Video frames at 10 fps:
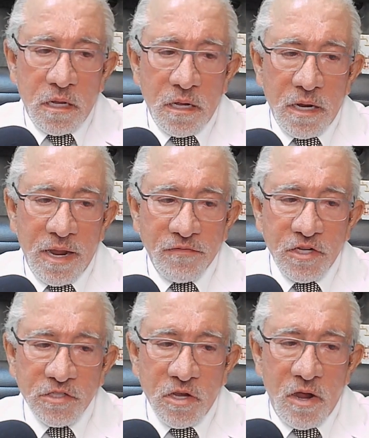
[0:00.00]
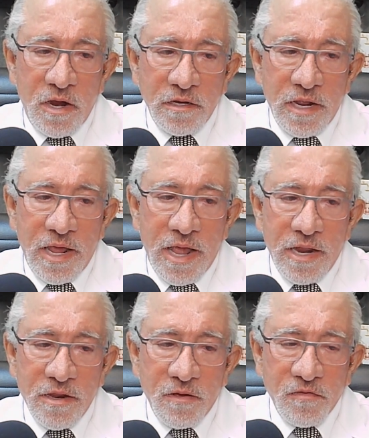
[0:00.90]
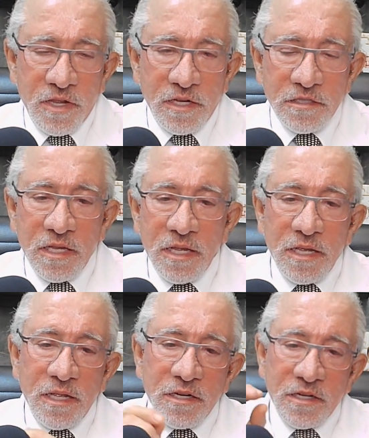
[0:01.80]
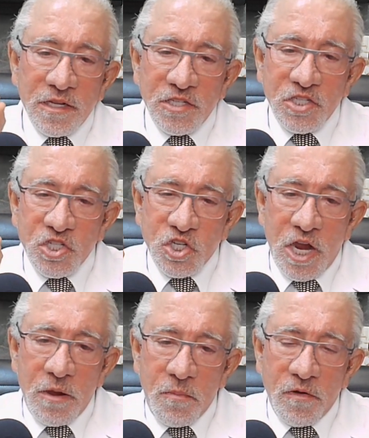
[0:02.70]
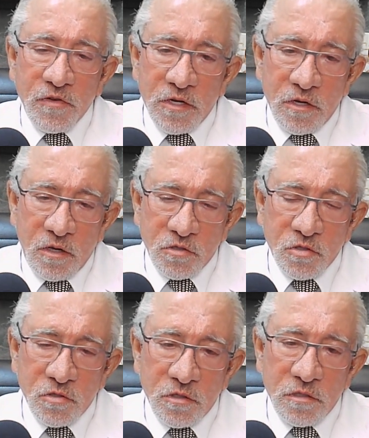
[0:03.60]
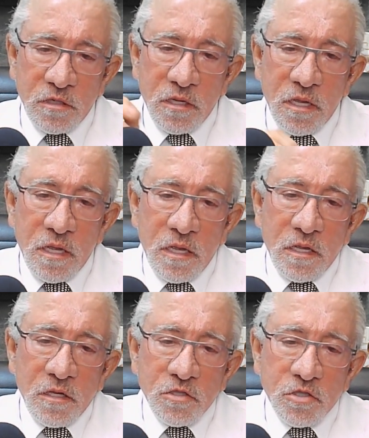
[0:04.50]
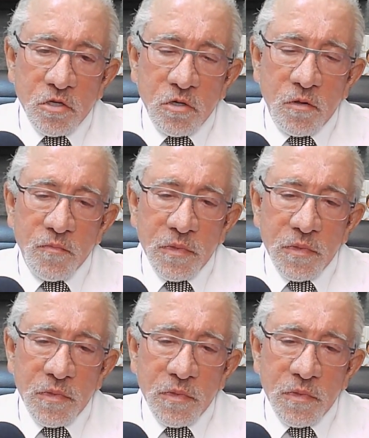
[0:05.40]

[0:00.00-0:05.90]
I have designed the end of these, the shape of the nostril. So